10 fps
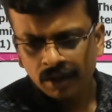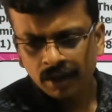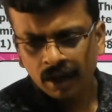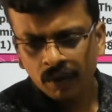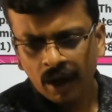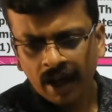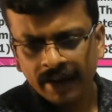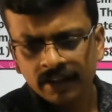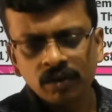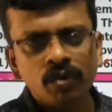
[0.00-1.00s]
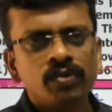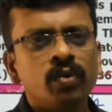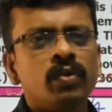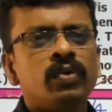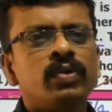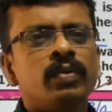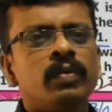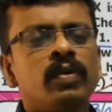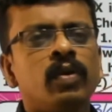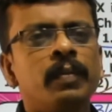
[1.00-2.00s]
Now Anand also
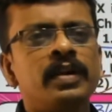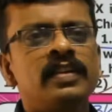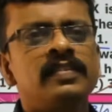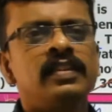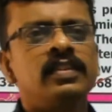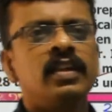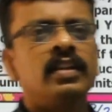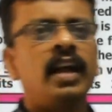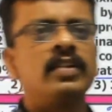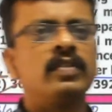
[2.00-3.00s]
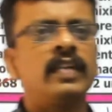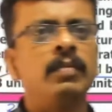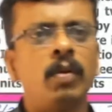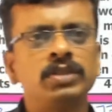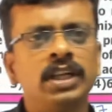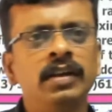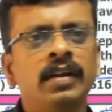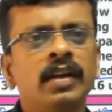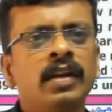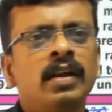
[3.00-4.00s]
opted that same option.
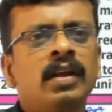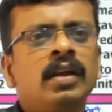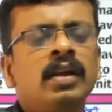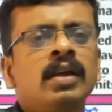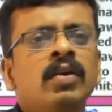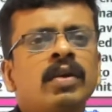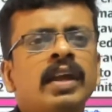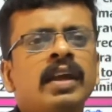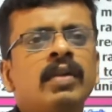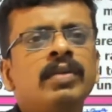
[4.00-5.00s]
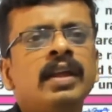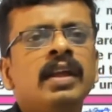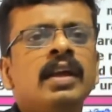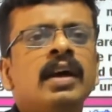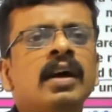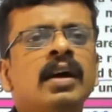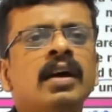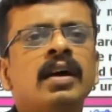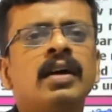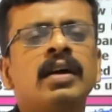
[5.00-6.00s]
Okay, Gauri,
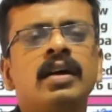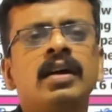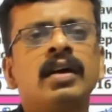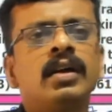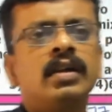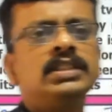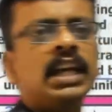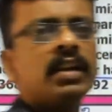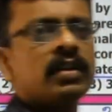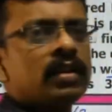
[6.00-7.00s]
check